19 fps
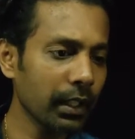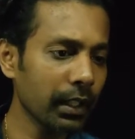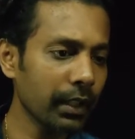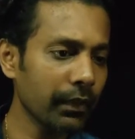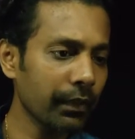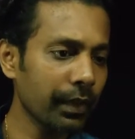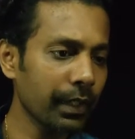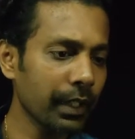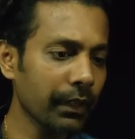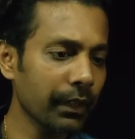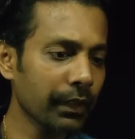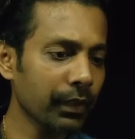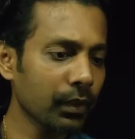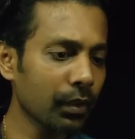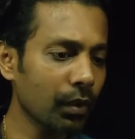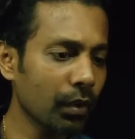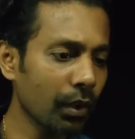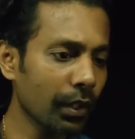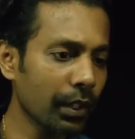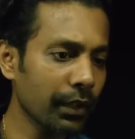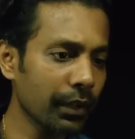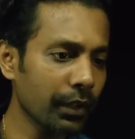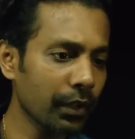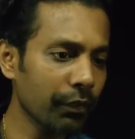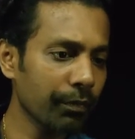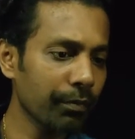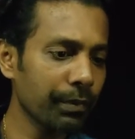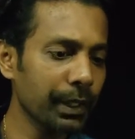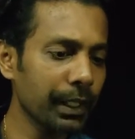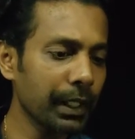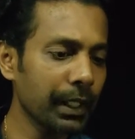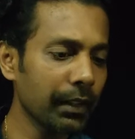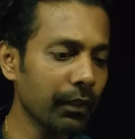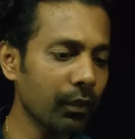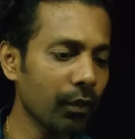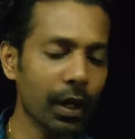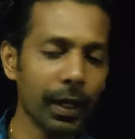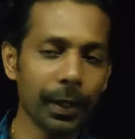and we have a score instead of B,
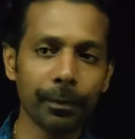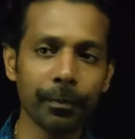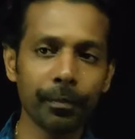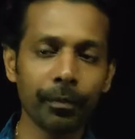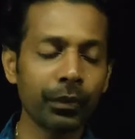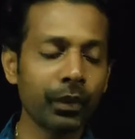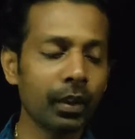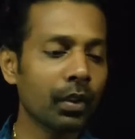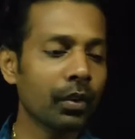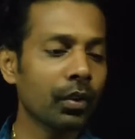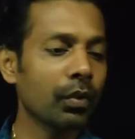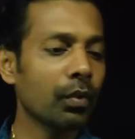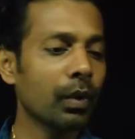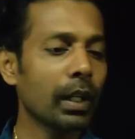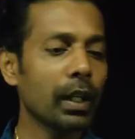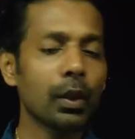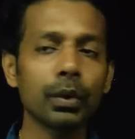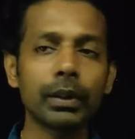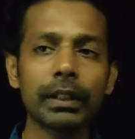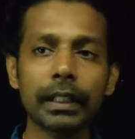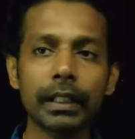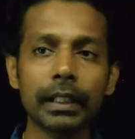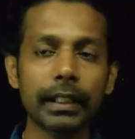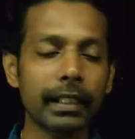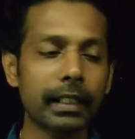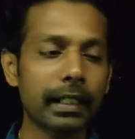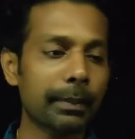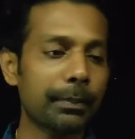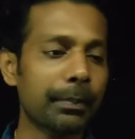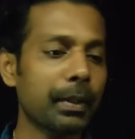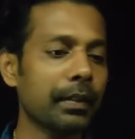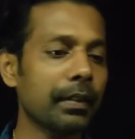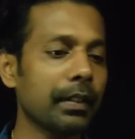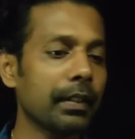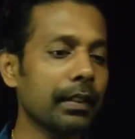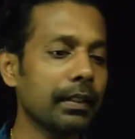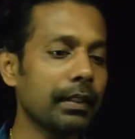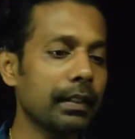1. So what do they
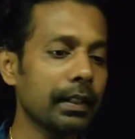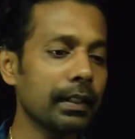represent?